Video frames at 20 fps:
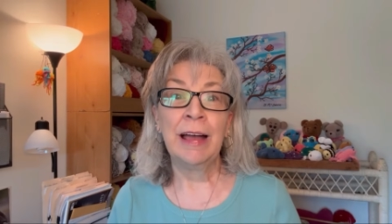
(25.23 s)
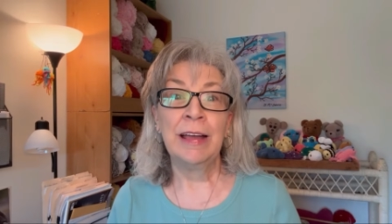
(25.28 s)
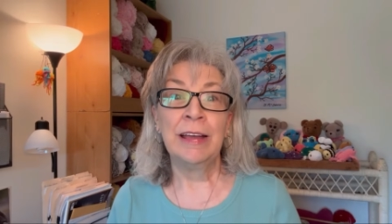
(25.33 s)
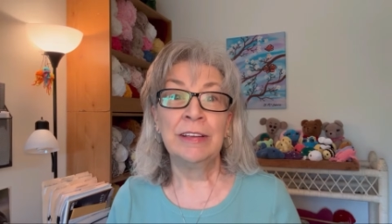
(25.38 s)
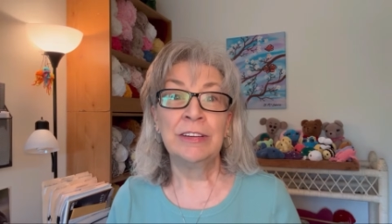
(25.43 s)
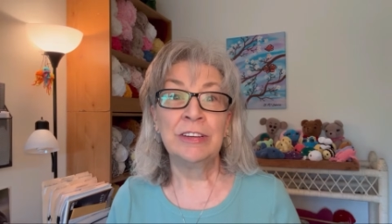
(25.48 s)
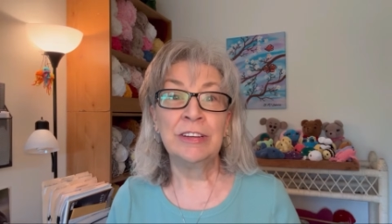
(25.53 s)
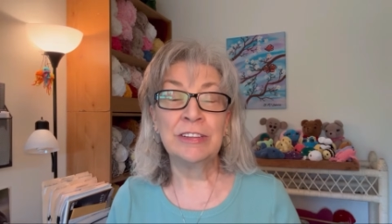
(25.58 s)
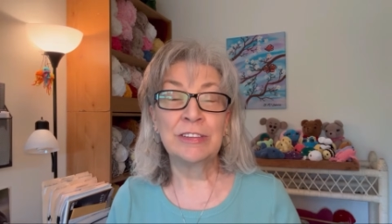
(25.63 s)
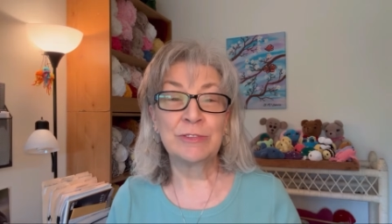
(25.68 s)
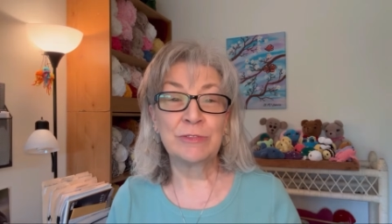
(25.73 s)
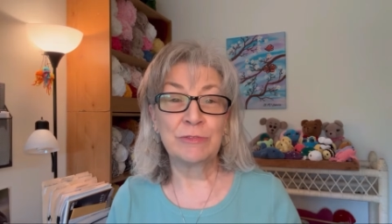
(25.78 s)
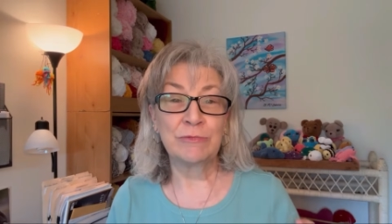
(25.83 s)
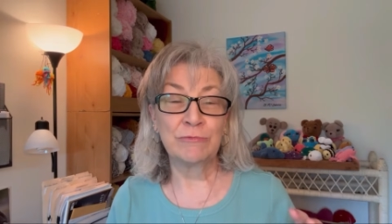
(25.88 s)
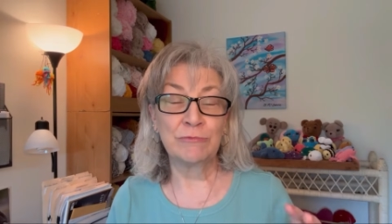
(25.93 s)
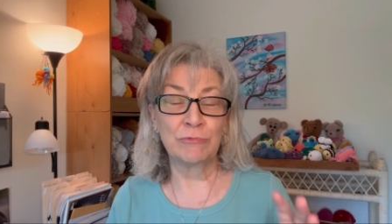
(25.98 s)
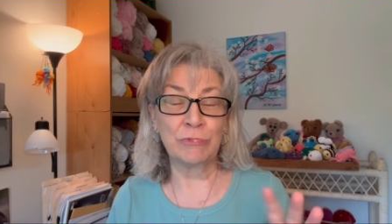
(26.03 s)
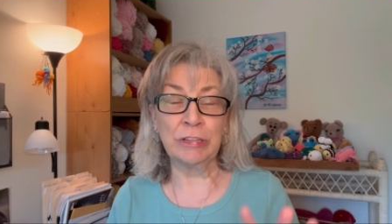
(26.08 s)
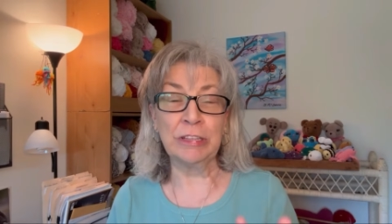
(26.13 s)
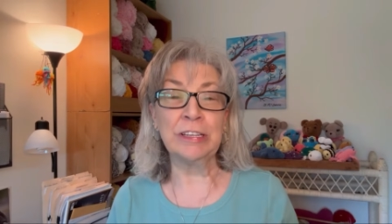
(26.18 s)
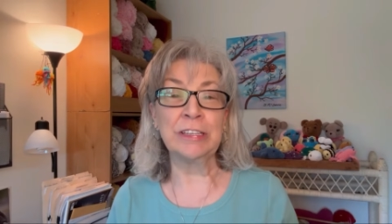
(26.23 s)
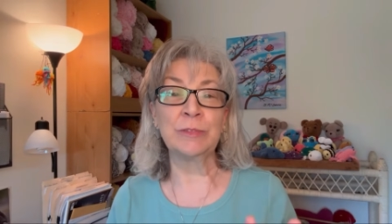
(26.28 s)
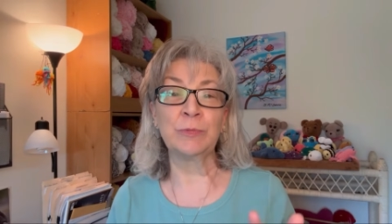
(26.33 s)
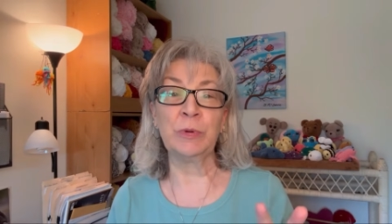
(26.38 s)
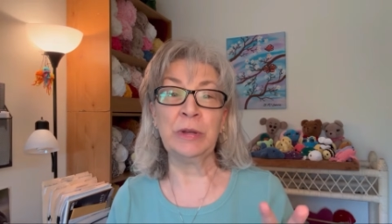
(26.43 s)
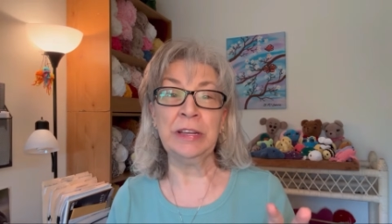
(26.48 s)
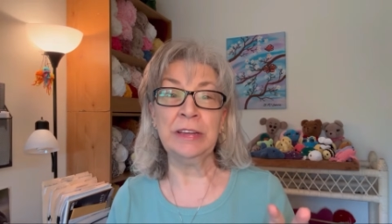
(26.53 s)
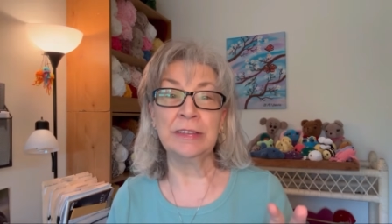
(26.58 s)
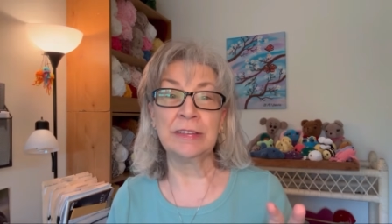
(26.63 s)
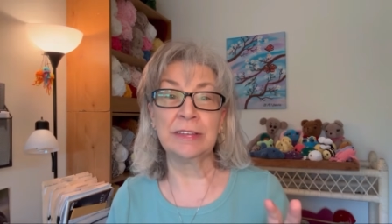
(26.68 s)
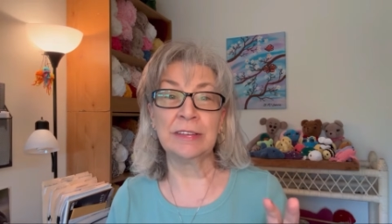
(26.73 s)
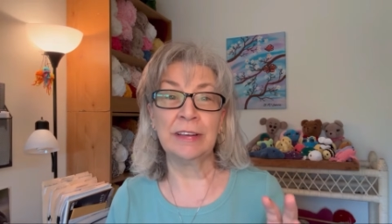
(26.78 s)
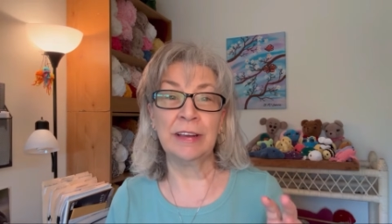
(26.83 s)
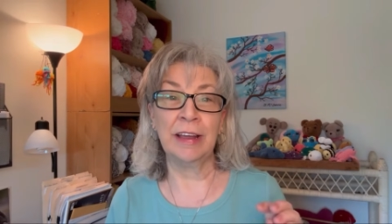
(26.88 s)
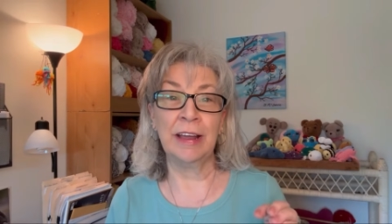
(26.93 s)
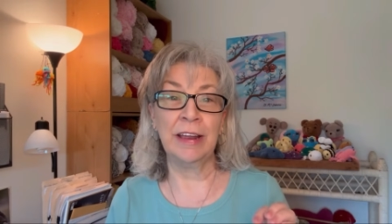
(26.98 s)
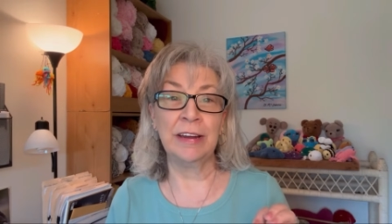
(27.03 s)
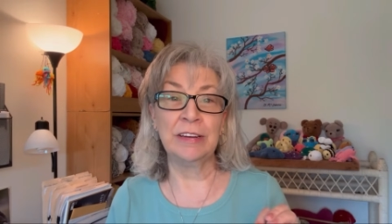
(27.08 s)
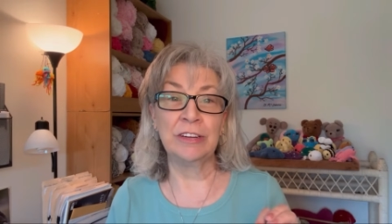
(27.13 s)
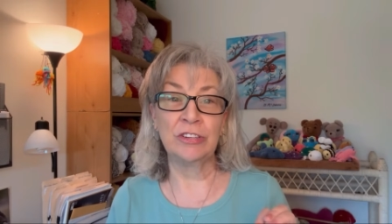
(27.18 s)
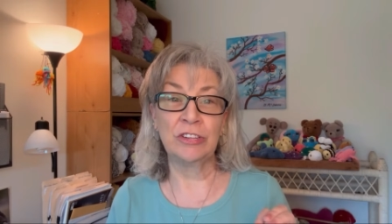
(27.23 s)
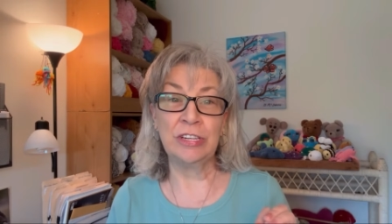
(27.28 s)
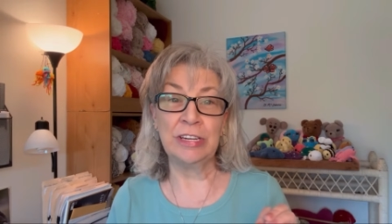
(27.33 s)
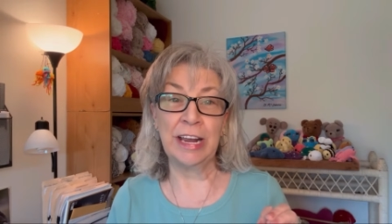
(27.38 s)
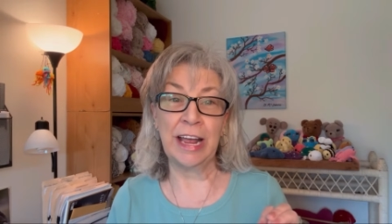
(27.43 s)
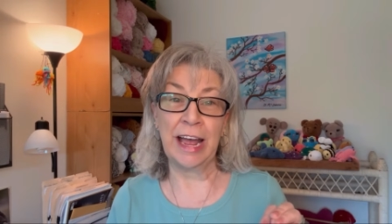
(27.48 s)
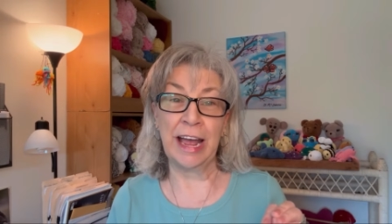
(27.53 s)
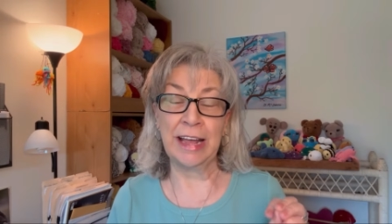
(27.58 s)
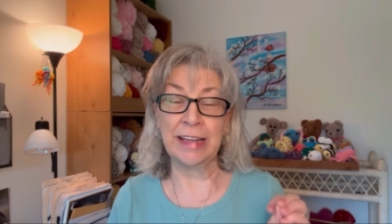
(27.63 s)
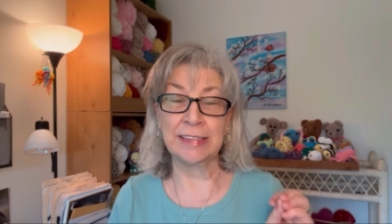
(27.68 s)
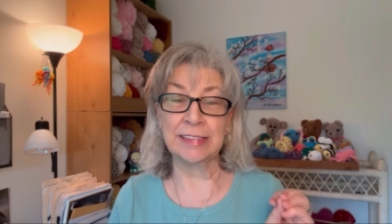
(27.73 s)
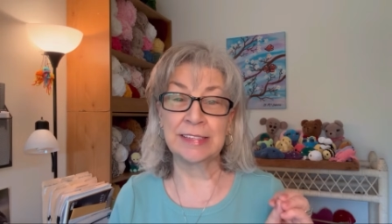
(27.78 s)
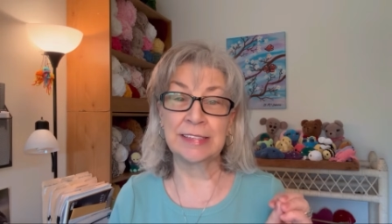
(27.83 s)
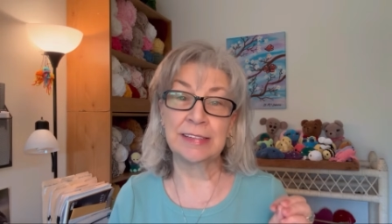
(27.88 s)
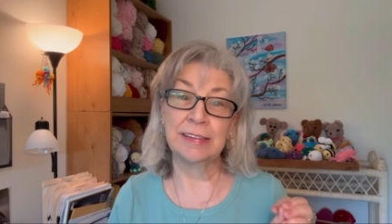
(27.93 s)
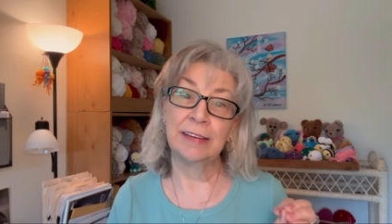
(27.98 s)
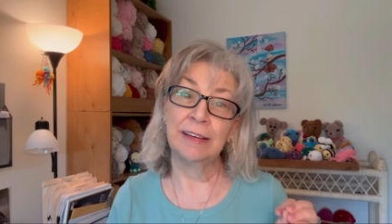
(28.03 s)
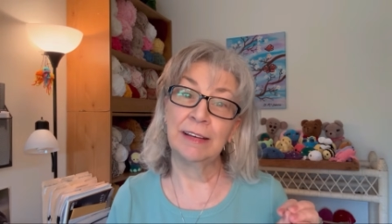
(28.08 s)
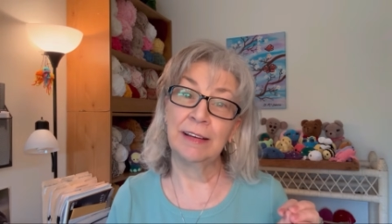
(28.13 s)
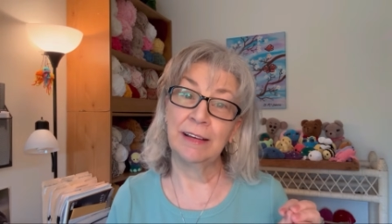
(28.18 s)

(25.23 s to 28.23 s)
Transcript: she's really sweet, and she has